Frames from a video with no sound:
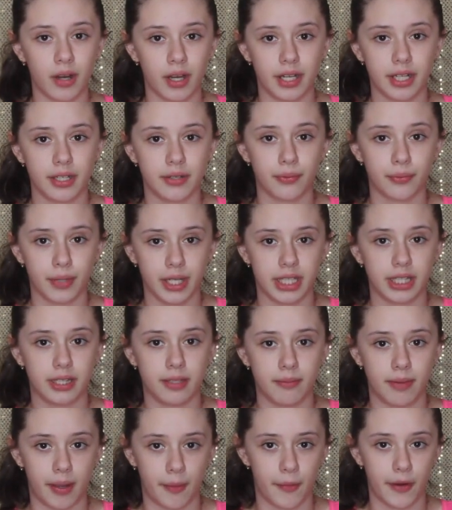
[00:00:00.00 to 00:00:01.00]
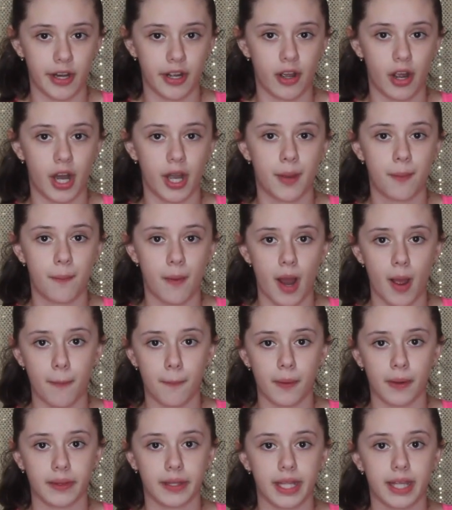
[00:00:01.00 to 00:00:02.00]
want to read the memory card
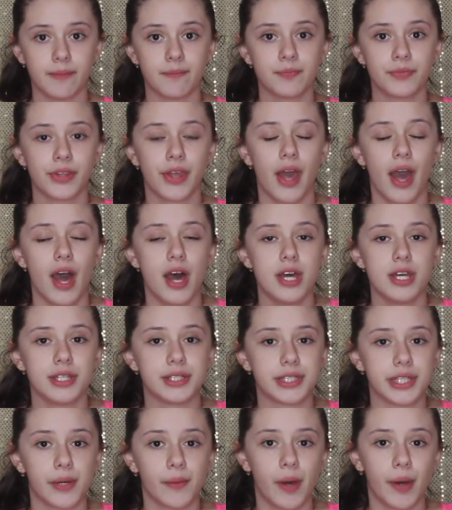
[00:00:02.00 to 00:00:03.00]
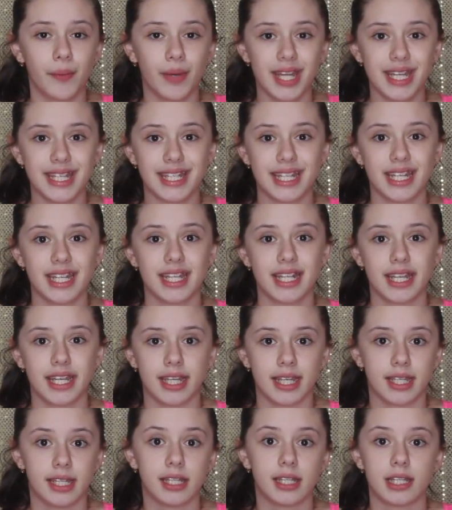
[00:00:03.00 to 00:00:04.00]
properly. So what we did
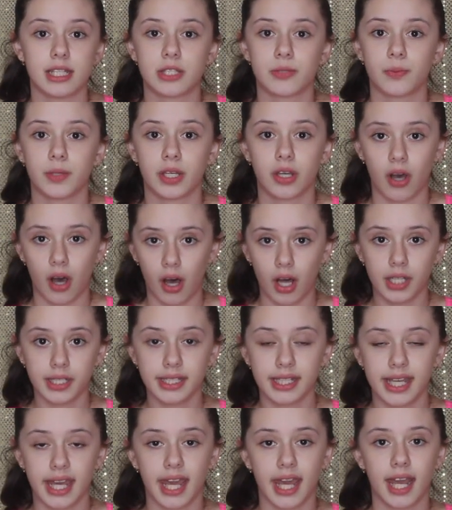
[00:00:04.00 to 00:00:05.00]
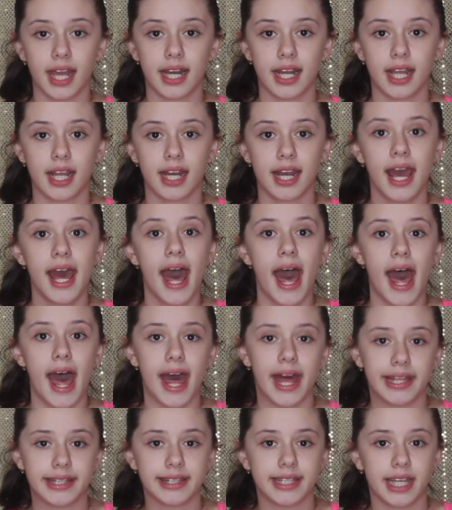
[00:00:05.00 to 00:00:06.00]
is we called Canon
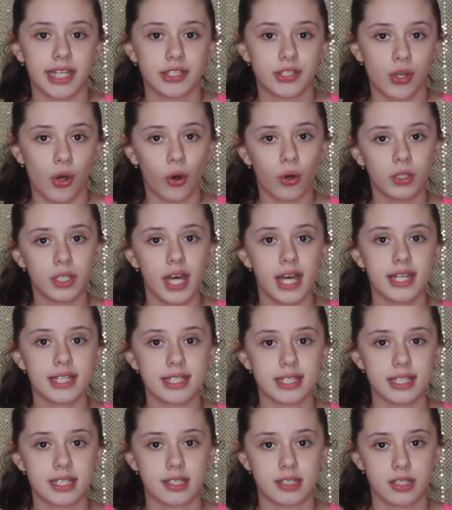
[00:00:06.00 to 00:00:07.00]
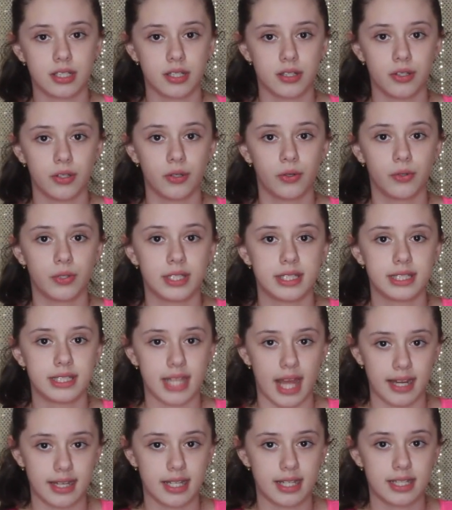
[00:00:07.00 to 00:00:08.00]
and they told us to
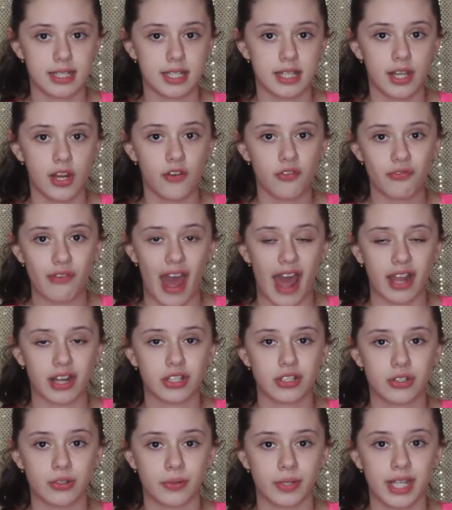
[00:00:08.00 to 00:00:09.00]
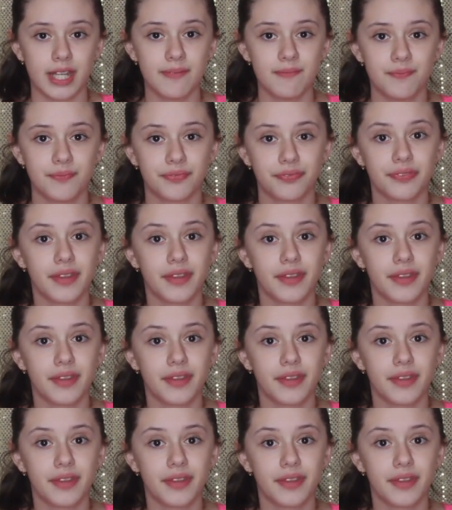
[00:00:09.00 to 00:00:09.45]
send it to their factory.